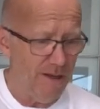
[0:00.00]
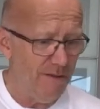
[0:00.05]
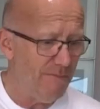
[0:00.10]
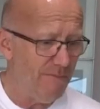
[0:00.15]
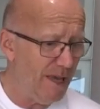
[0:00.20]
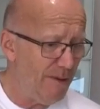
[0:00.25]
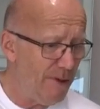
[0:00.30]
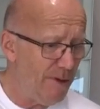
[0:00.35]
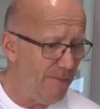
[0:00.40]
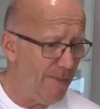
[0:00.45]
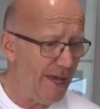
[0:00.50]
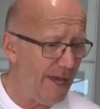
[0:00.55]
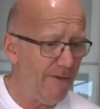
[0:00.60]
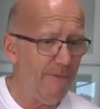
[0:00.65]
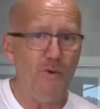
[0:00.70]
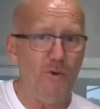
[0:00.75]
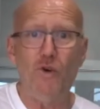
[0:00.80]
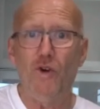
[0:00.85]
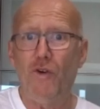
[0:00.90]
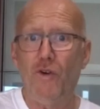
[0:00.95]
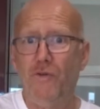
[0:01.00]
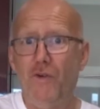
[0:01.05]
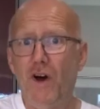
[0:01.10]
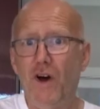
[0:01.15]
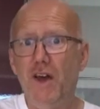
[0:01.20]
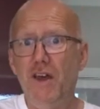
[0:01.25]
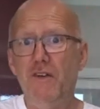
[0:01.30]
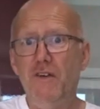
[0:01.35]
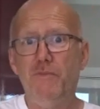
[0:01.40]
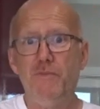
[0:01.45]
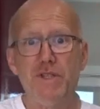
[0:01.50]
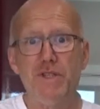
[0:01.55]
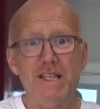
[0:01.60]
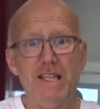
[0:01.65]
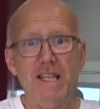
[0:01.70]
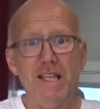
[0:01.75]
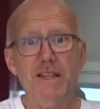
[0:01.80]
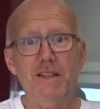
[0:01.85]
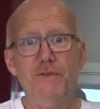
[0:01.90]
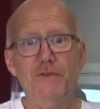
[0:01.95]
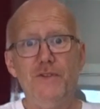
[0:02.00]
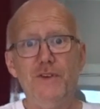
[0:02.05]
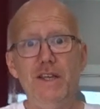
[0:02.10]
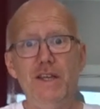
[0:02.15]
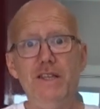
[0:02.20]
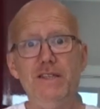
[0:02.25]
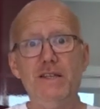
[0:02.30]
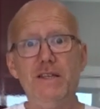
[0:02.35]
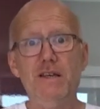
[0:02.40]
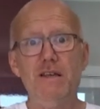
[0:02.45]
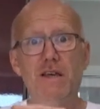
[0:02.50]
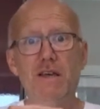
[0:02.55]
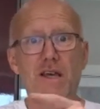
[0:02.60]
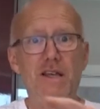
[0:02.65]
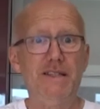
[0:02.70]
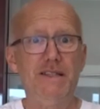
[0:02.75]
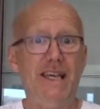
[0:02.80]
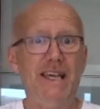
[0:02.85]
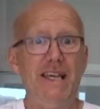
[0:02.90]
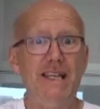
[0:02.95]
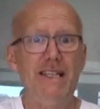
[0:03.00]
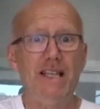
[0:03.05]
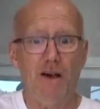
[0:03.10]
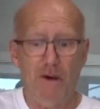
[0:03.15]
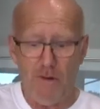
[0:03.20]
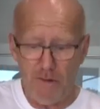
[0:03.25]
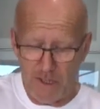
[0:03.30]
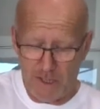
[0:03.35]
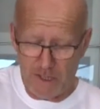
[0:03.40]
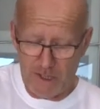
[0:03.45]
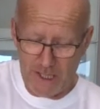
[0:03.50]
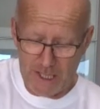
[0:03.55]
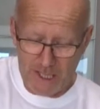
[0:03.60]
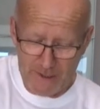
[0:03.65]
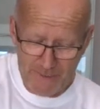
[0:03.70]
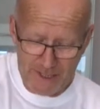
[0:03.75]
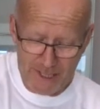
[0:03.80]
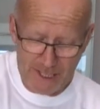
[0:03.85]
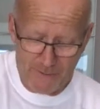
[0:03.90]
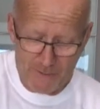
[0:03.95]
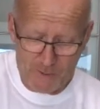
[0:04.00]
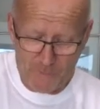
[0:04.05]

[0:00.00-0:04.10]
Maybe make four or five, put it in the freezer, take it out and make a